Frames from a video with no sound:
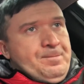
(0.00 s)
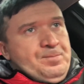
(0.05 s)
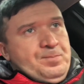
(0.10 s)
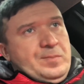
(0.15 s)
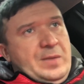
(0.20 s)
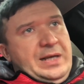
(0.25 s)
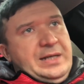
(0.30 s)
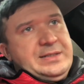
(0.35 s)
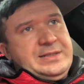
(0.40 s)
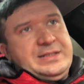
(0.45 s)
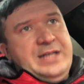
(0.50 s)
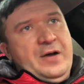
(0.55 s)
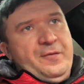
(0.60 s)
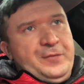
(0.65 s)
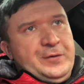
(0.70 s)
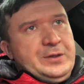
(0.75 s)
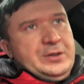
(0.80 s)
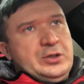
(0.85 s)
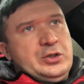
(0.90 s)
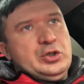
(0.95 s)
It's
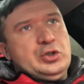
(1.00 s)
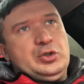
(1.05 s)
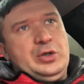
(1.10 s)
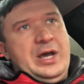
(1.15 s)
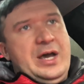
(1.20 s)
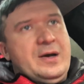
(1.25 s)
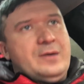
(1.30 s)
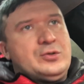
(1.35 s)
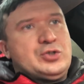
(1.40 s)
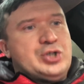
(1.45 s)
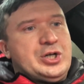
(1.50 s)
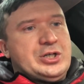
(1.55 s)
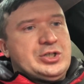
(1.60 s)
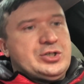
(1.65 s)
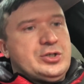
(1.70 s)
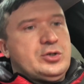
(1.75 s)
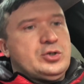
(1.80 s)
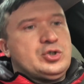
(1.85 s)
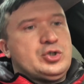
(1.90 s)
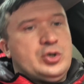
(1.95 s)
definitely good to have
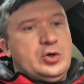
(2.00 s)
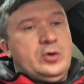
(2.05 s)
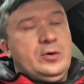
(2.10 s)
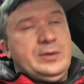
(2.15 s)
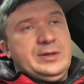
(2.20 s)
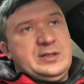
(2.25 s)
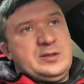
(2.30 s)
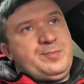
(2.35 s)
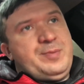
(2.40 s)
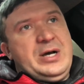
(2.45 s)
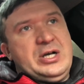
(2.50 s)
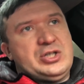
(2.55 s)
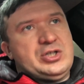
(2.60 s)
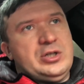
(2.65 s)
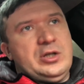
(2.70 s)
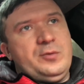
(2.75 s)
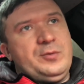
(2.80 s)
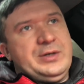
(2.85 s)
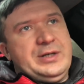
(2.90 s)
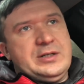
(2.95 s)
traction control,
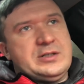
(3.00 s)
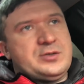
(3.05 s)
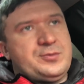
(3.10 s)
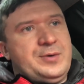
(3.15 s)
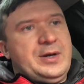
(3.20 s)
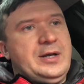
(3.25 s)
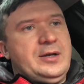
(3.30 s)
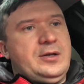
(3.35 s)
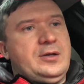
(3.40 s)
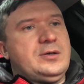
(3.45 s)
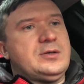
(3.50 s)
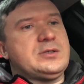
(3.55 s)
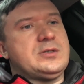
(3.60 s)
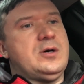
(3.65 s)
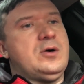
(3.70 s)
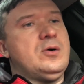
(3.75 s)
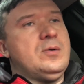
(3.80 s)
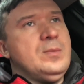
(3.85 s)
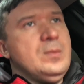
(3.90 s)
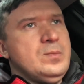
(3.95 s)
especially when it's raining.
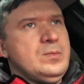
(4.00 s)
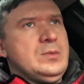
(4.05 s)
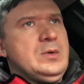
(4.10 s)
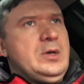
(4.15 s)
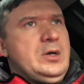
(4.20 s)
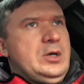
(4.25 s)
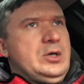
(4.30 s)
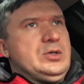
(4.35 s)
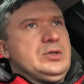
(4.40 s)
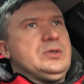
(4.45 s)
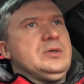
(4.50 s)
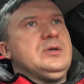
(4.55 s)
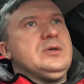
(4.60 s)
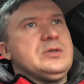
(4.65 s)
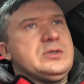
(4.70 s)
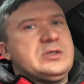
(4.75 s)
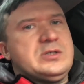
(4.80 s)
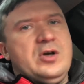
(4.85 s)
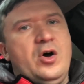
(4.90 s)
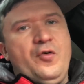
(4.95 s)
So
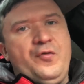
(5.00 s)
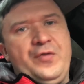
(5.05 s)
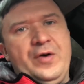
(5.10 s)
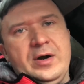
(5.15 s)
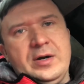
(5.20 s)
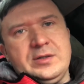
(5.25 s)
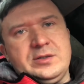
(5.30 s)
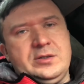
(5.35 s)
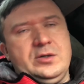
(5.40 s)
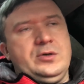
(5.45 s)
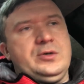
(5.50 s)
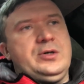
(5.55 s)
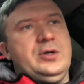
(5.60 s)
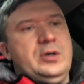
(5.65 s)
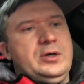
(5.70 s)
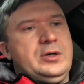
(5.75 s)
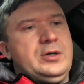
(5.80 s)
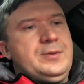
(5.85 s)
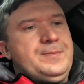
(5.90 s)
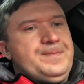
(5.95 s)
far so
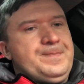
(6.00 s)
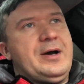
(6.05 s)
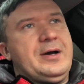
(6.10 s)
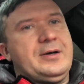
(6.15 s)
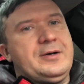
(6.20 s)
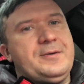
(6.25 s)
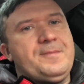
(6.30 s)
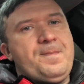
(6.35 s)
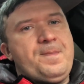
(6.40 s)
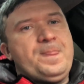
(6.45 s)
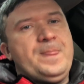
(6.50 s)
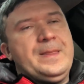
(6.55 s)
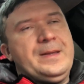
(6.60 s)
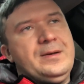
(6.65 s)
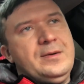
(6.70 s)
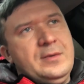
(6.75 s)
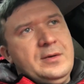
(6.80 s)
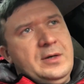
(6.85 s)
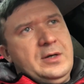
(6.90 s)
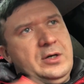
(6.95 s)
good.
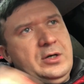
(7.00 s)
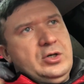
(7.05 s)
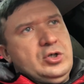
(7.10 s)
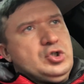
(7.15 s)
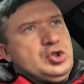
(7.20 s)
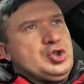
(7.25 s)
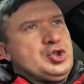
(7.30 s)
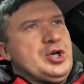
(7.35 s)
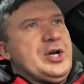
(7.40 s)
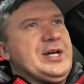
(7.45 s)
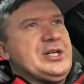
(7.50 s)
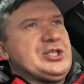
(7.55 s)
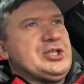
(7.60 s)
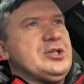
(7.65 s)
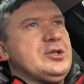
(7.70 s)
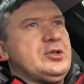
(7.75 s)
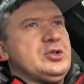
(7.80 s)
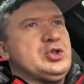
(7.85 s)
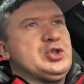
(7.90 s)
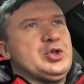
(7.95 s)

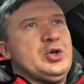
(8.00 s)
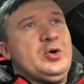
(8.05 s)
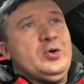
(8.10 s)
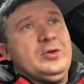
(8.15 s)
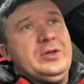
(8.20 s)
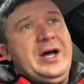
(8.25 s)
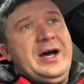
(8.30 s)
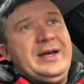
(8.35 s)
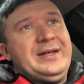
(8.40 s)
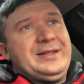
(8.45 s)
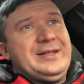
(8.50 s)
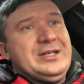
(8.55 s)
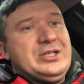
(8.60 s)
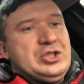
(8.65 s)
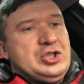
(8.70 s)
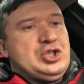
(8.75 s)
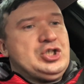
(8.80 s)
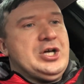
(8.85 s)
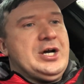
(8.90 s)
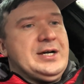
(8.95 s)
Traction control light
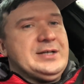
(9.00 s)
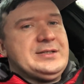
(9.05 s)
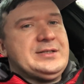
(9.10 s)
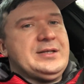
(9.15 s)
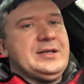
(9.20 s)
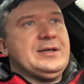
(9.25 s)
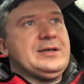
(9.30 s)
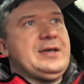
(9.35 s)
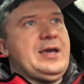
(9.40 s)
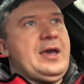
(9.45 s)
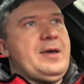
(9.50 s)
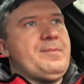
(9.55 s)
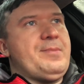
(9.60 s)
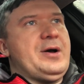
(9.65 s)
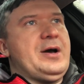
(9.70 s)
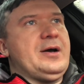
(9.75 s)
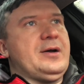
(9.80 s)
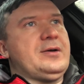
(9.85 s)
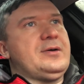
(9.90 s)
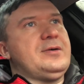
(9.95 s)
just came back.